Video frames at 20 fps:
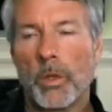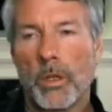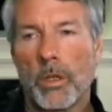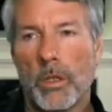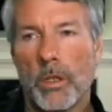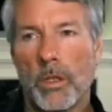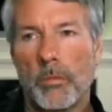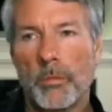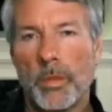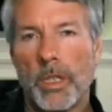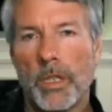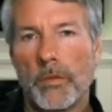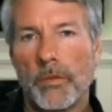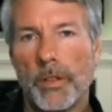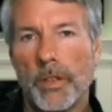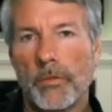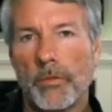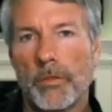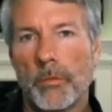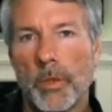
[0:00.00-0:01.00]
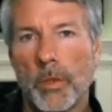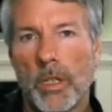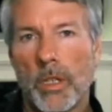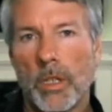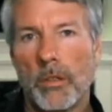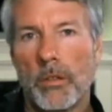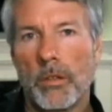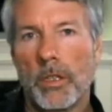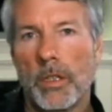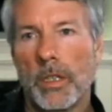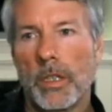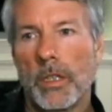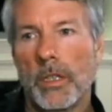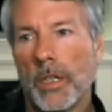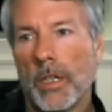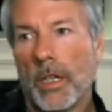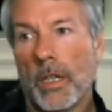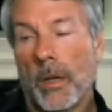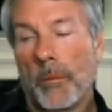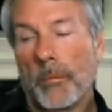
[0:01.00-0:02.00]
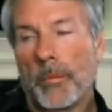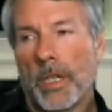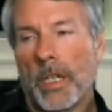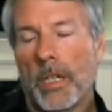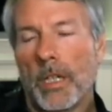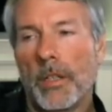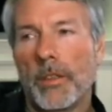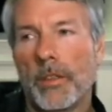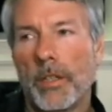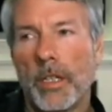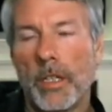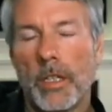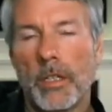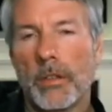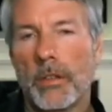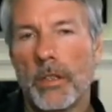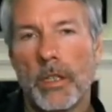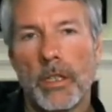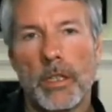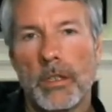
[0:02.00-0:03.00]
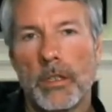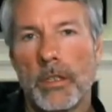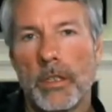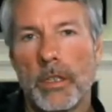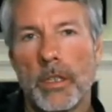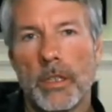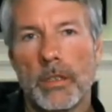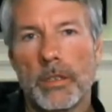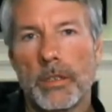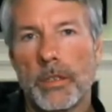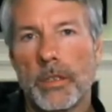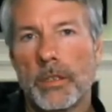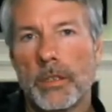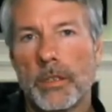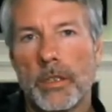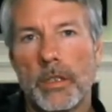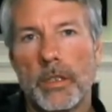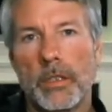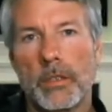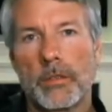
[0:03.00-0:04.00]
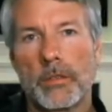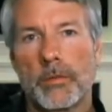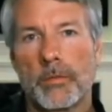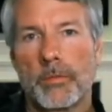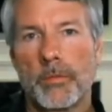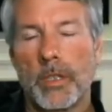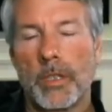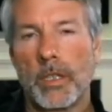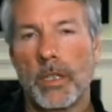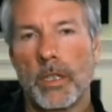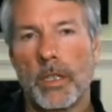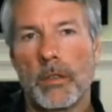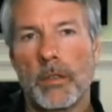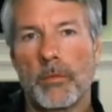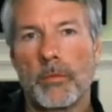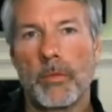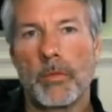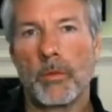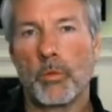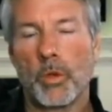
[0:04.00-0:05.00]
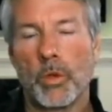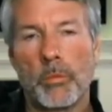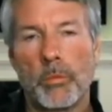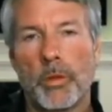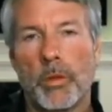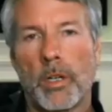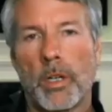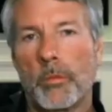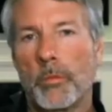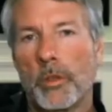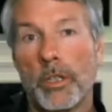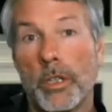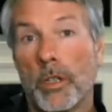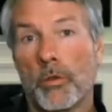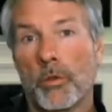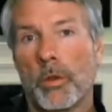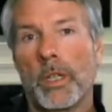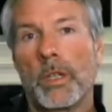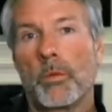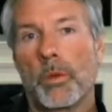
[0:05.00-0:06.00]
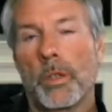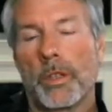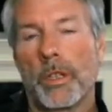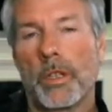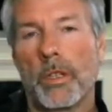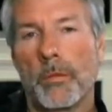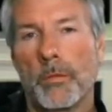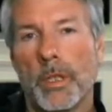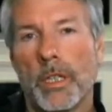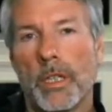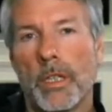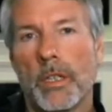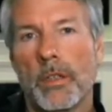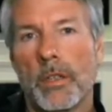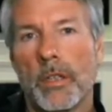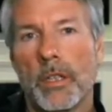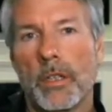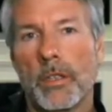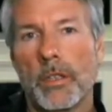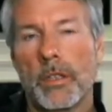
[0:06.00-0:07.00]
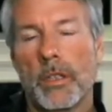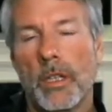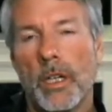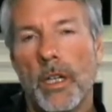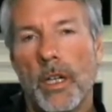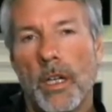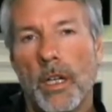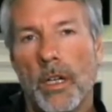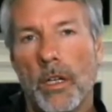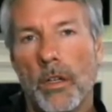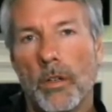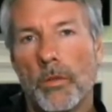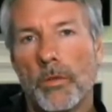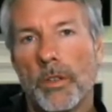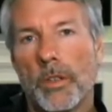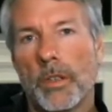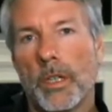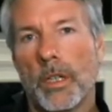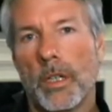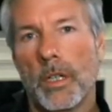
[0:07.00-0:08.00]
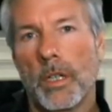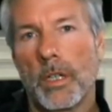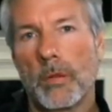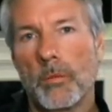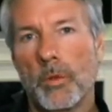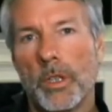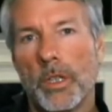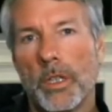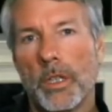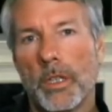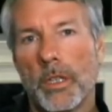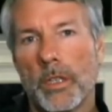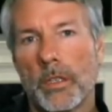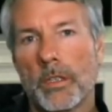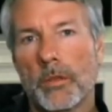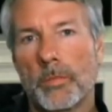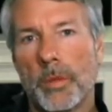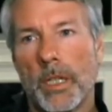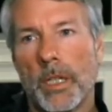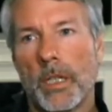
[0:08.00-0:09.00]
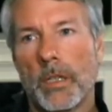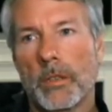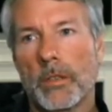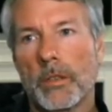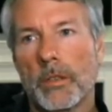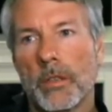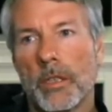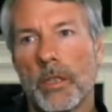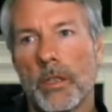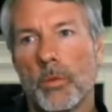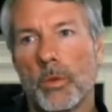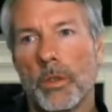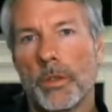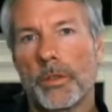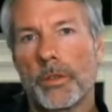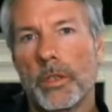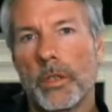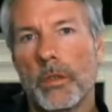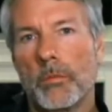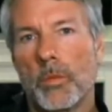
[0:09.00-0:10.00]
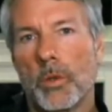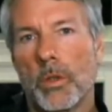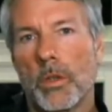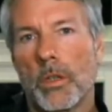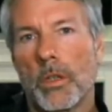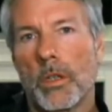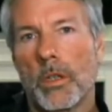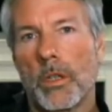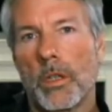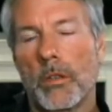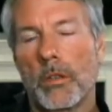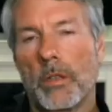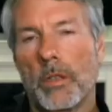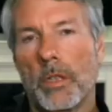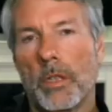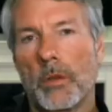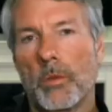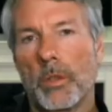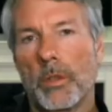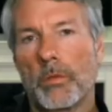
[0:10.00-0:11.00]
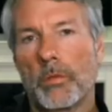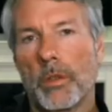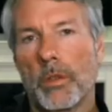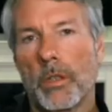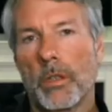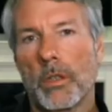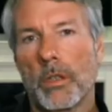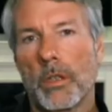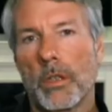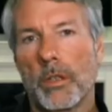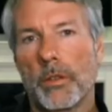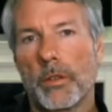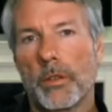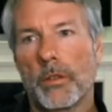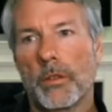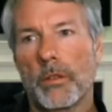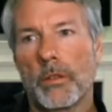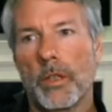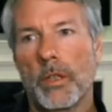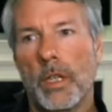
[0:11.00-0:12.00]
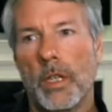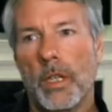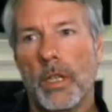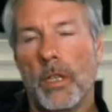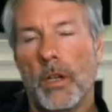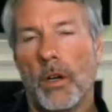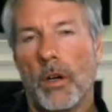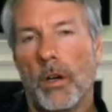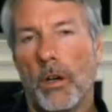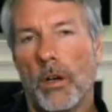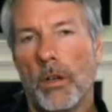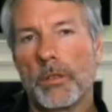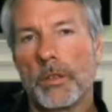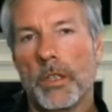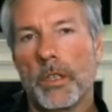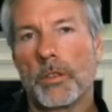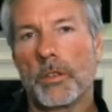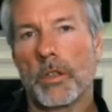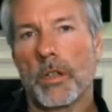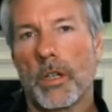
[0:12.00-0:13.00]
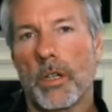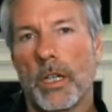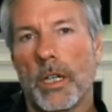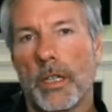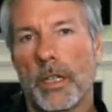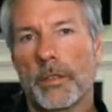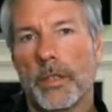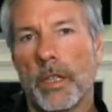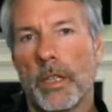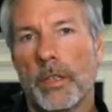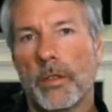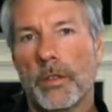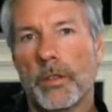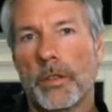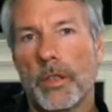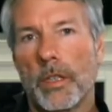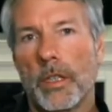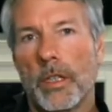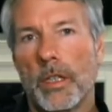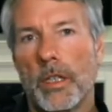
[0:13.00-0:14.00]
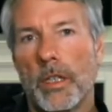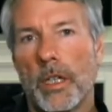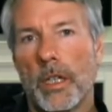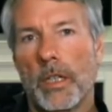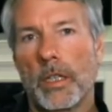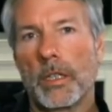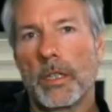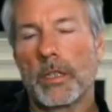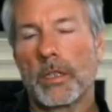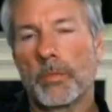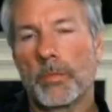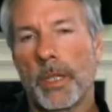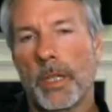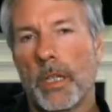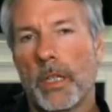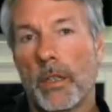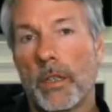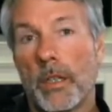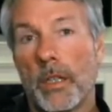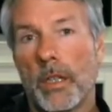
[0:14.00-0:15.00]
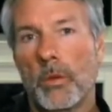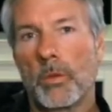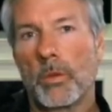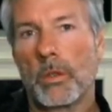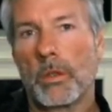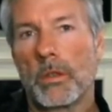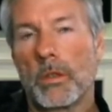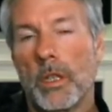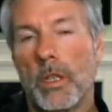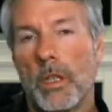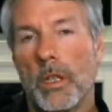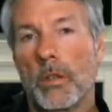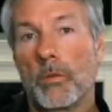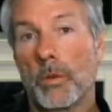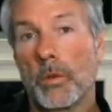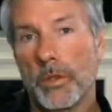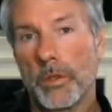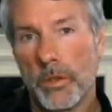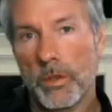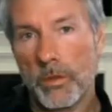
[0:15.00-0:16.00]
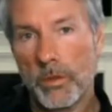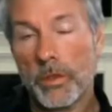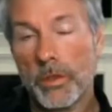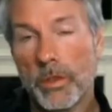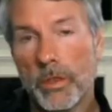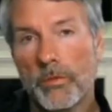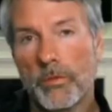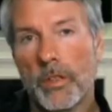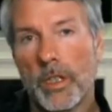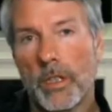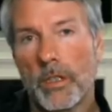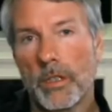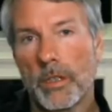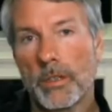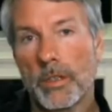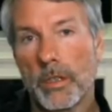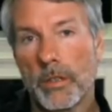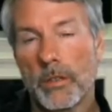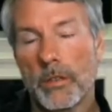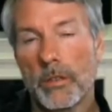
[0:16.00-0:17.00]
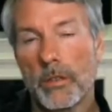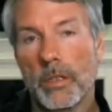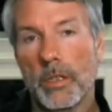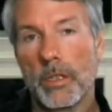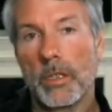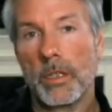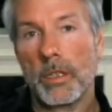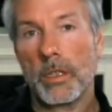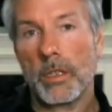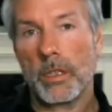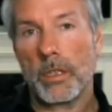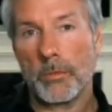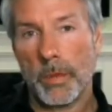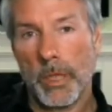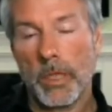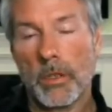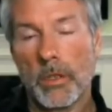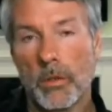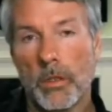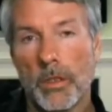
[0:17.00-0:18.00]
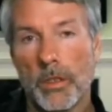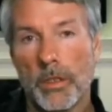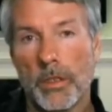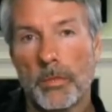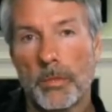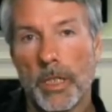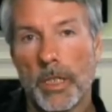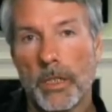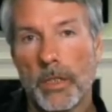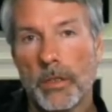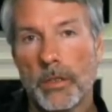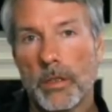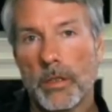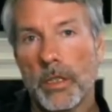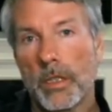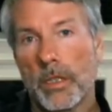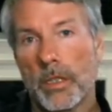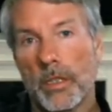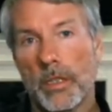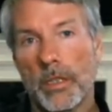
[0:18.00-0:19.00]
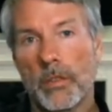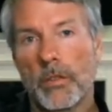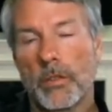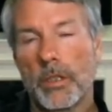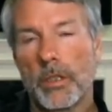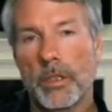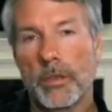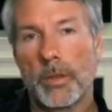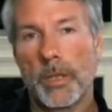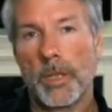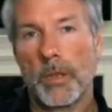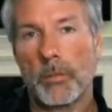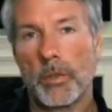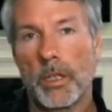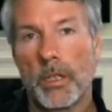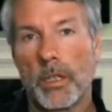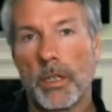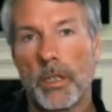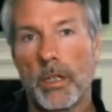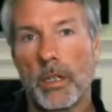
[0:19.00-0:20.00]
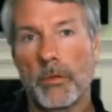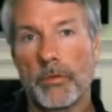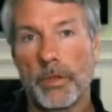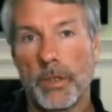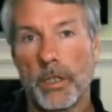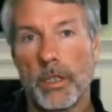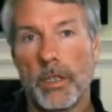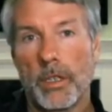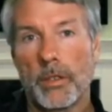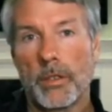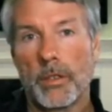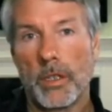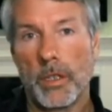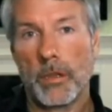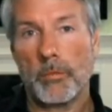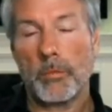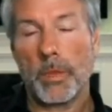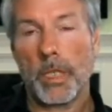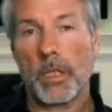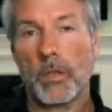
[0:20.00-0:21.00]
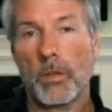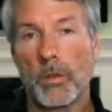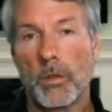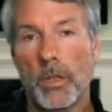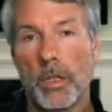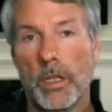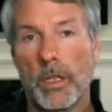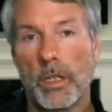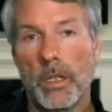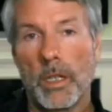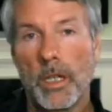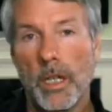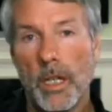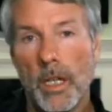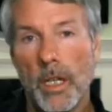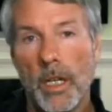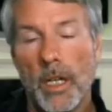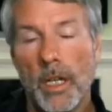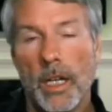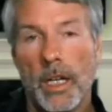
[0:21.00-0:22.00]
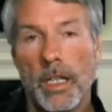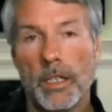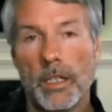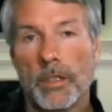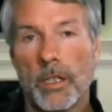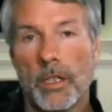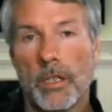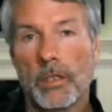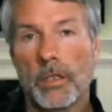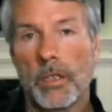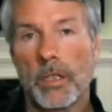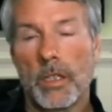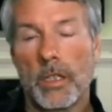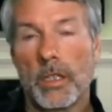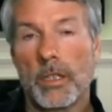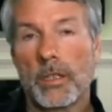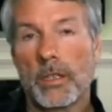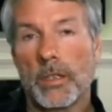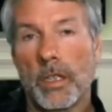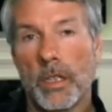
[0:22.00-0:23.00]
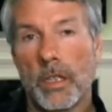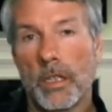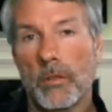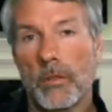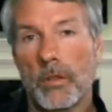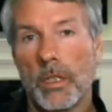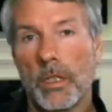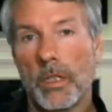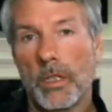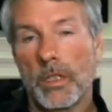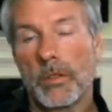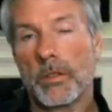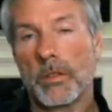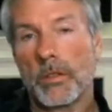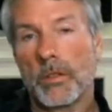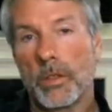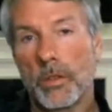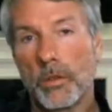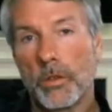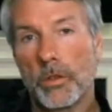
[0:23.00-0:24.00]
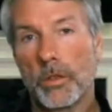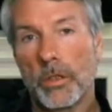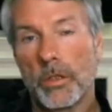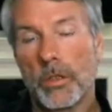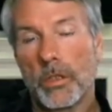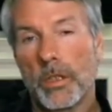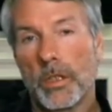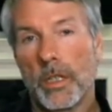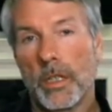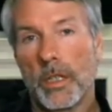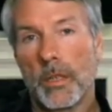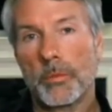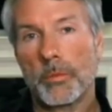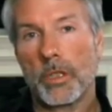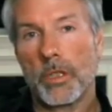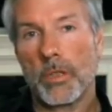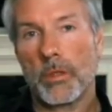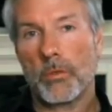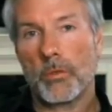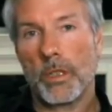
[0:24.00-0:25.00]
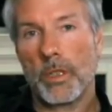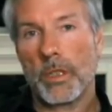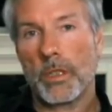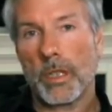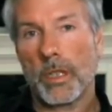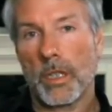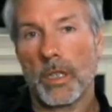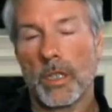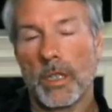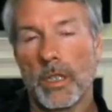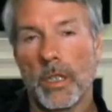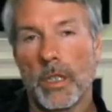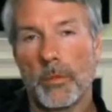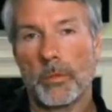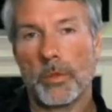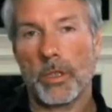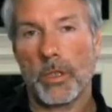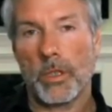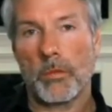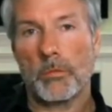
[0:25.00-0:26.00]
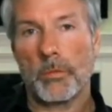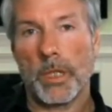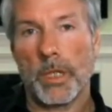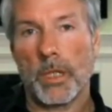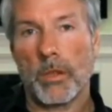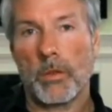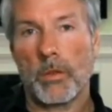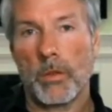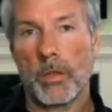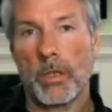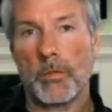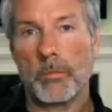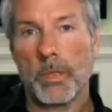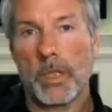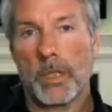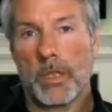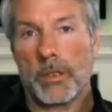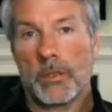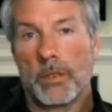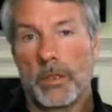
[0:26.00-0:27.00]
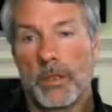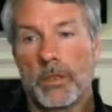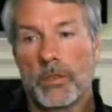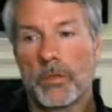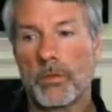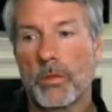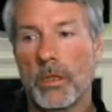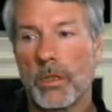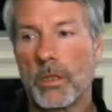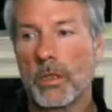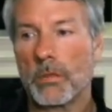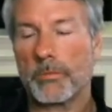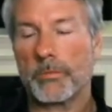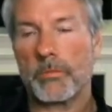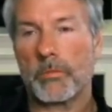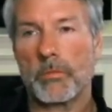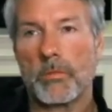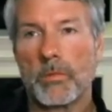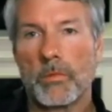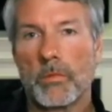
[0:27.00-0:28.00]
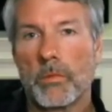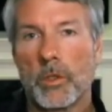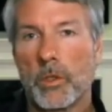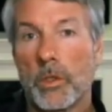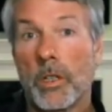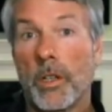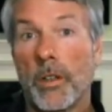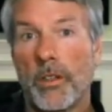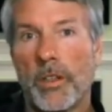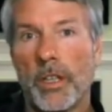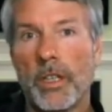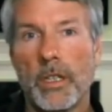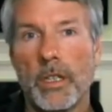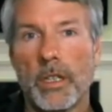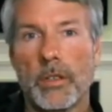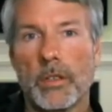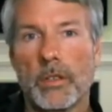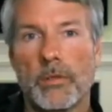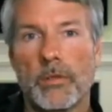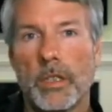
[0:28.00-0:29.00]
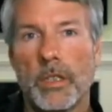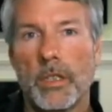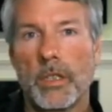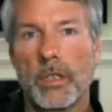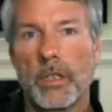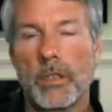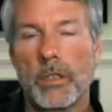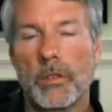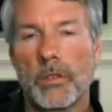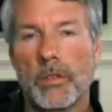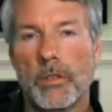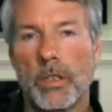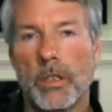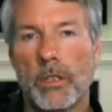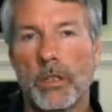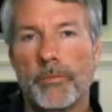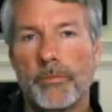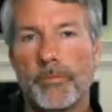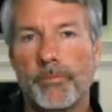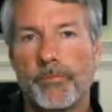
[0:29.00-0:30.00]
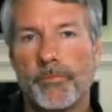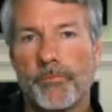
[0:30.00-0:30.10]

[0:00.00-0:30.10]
would all benefit from clarity, but I think that the SECs would probably agree with them. And I think that over time, we can expect that we'll see more clarity with regard to all digital assets. And I expect that will reduce the volatility in the Bitcoin space. It'll increase public confidence in Bitcoin. And it's also going to accelerate institutional adoption and retail adoption of Bitcoin, because these are all good things for the industry.